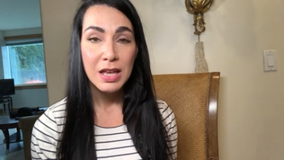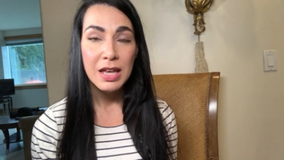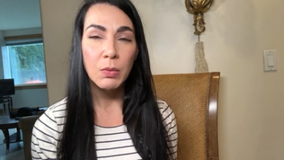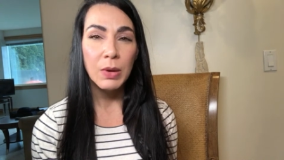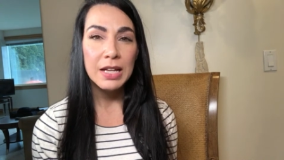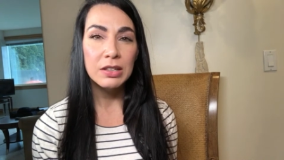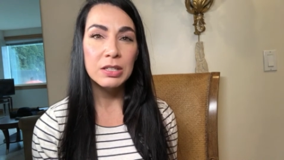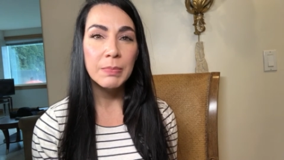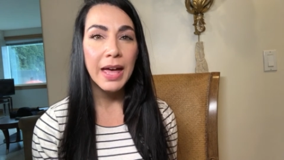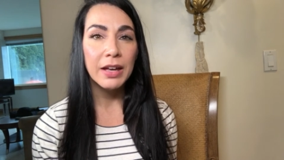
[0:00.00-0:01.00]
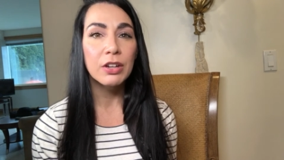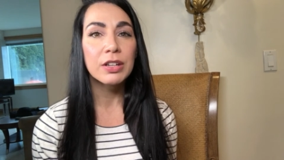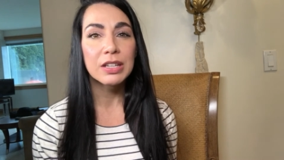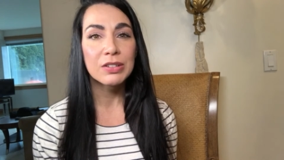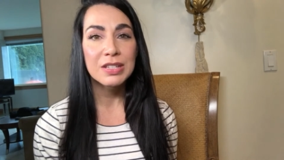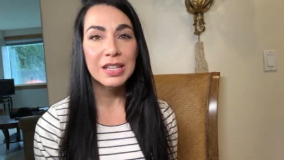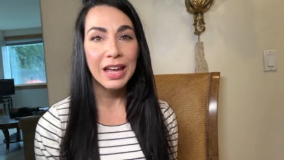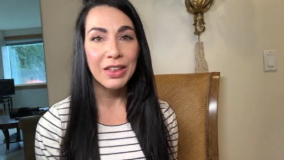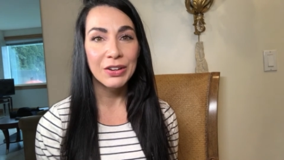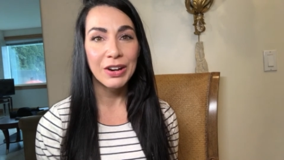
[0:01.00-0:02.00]
And when I look back at our years
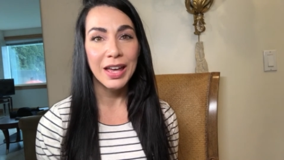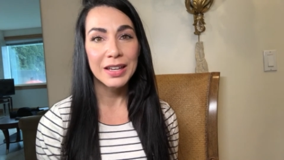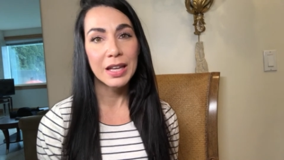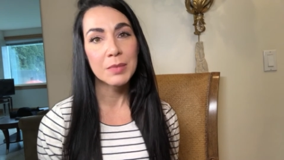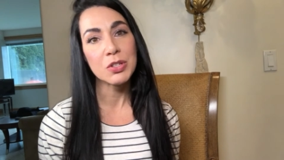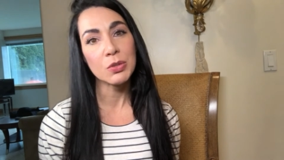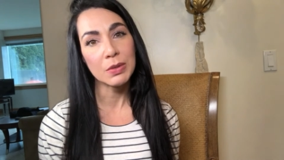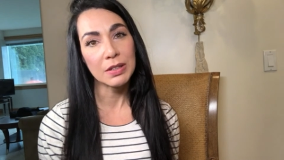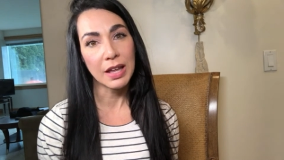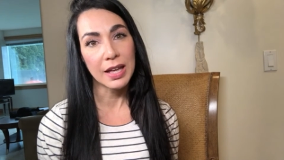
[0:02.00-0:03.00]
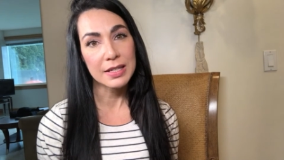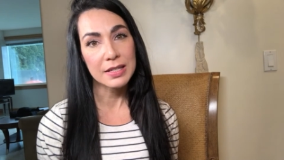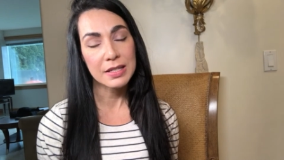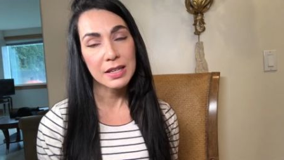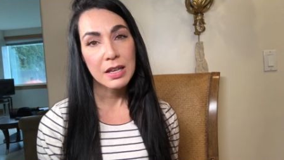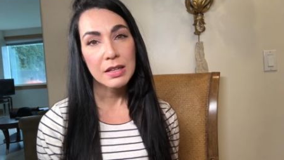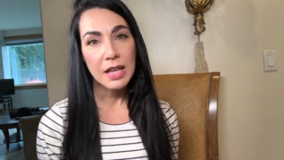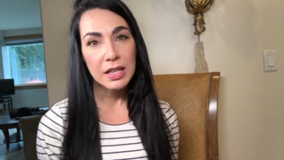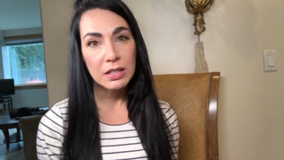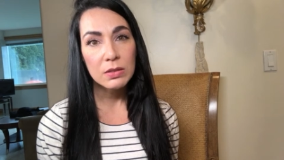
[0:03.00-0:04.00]
together, I come to realize
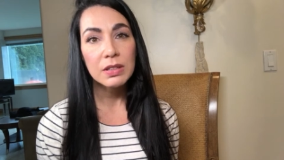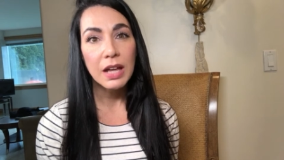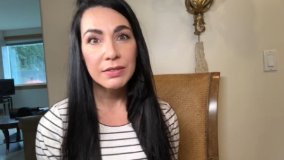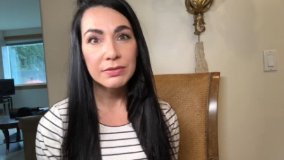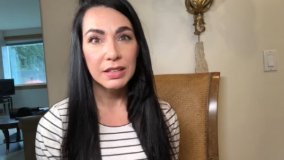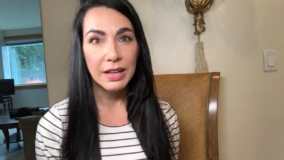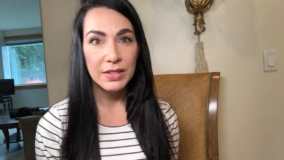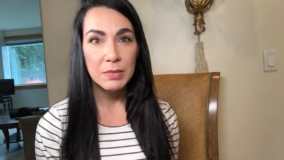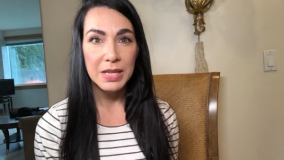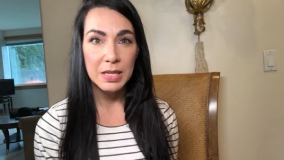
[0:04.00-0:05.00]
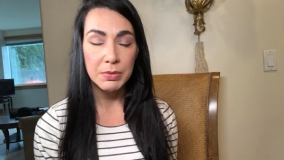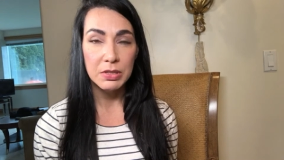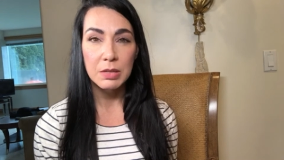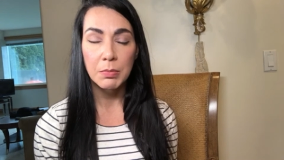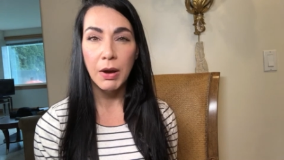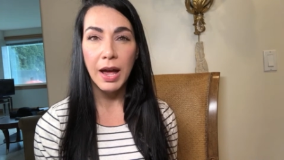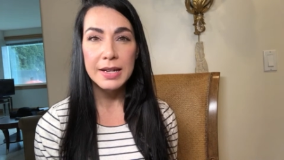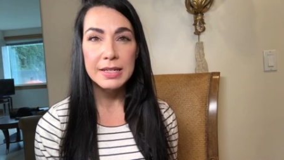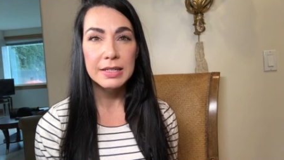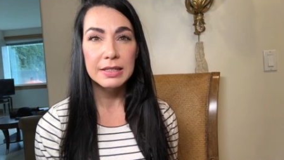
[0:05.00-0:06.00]
that you love loving people to
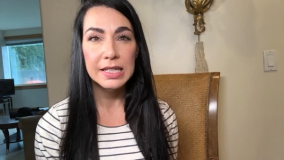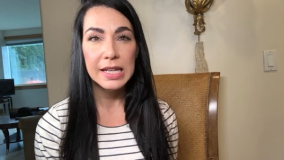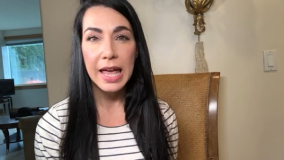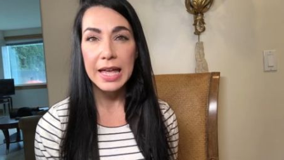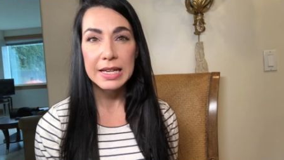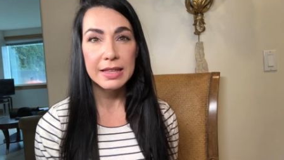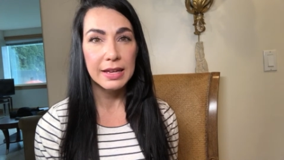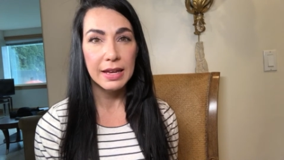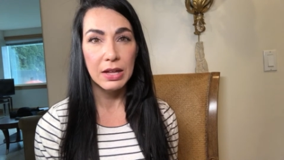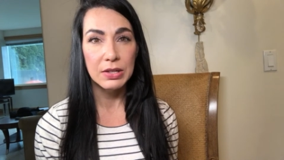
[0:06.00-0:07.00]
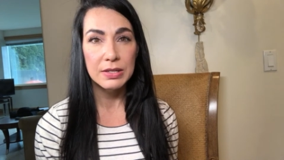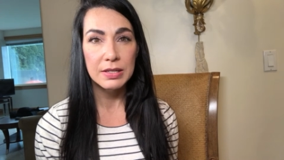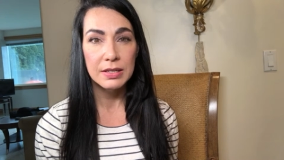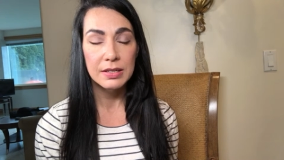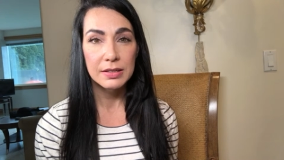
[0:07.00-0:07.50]
practically anything else.